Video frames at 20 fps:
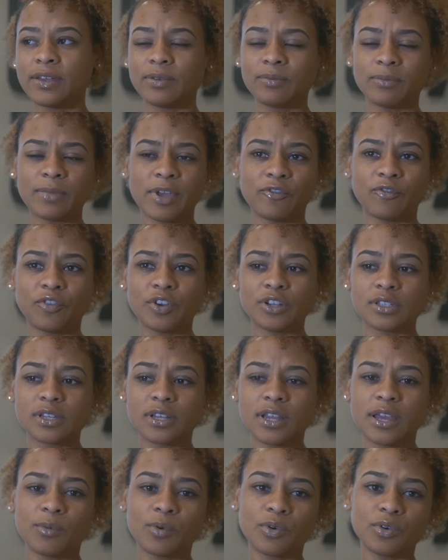my friends are
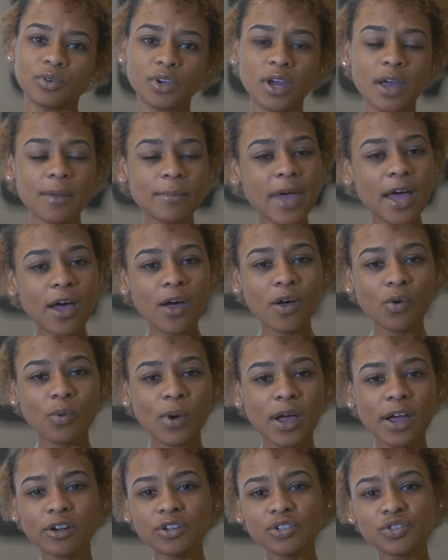like, well, come out,
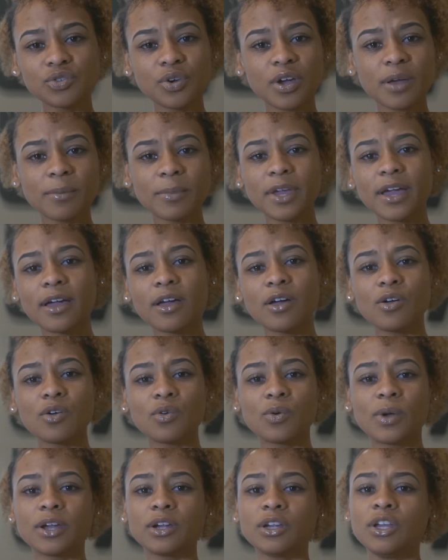why aren't you coming out?
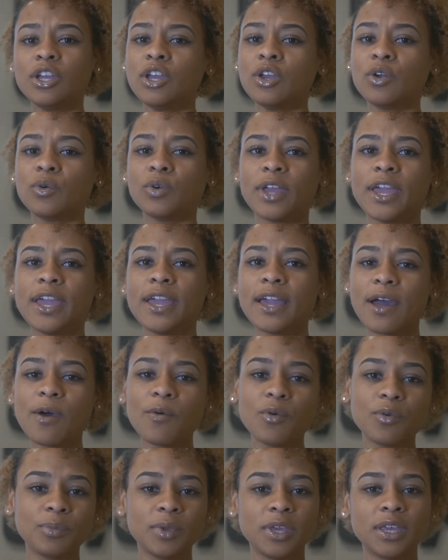Why hang
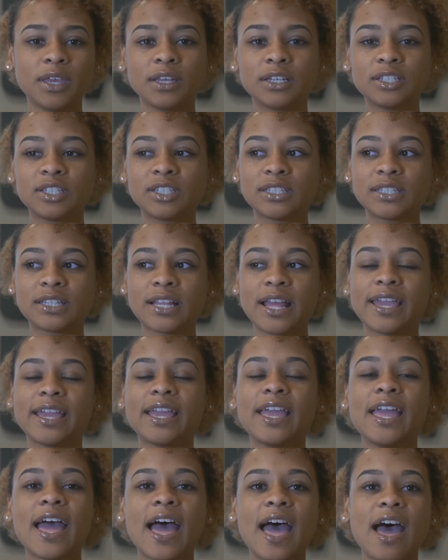out with me? And it's just like
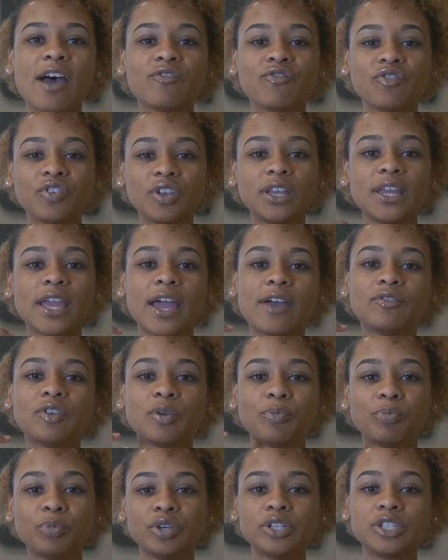I really have
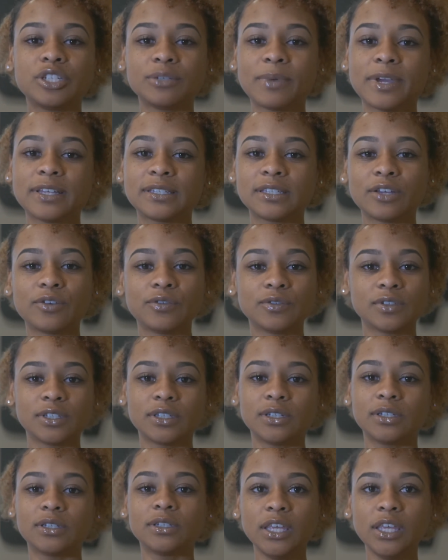to push myself
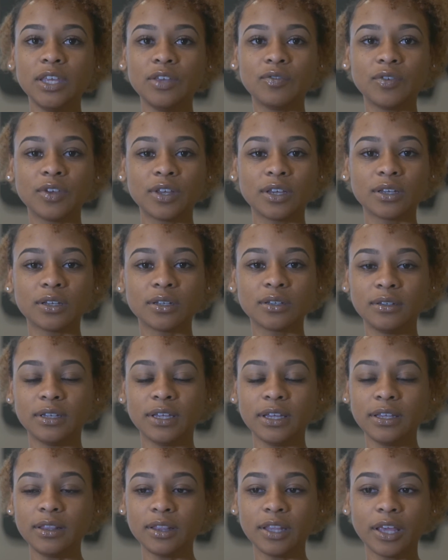to even
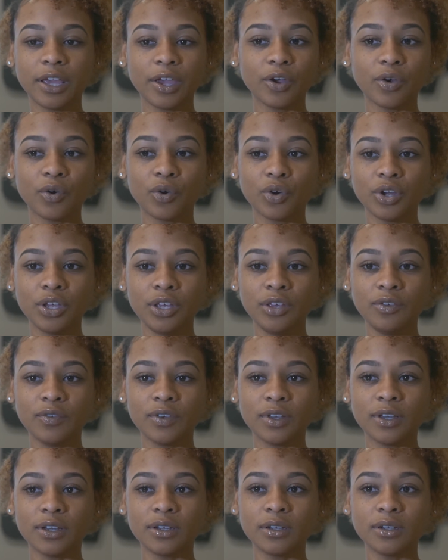get there or
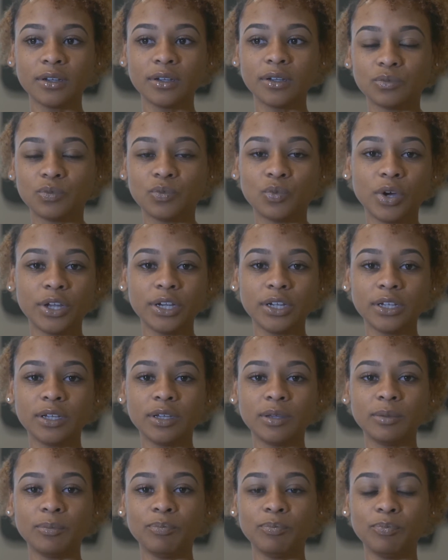even want
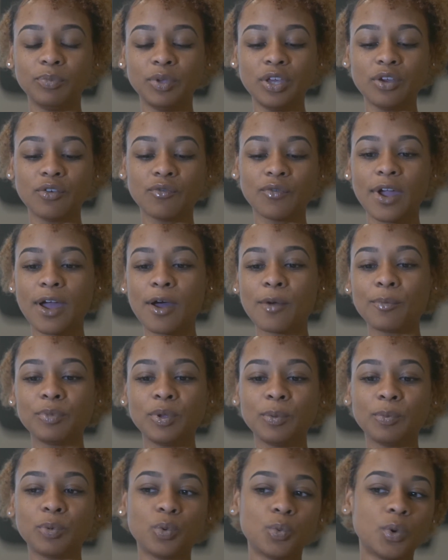to be around
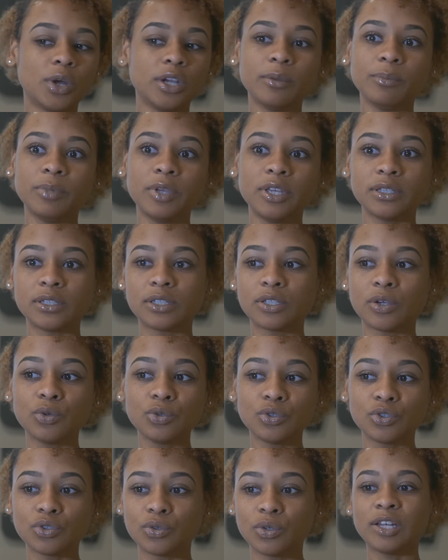people, want to be
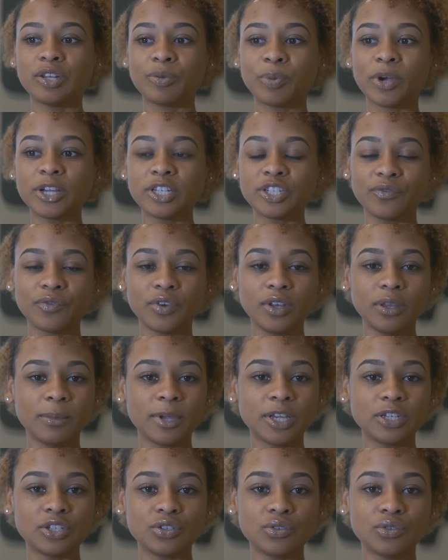social. Depression really
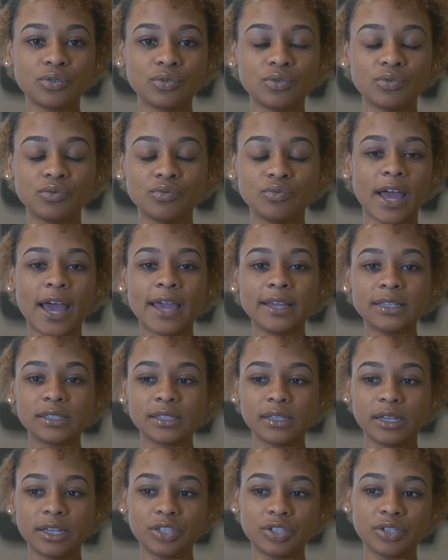makes you
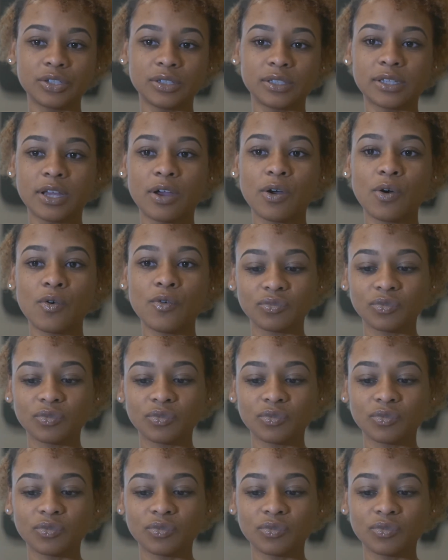isolate yourself.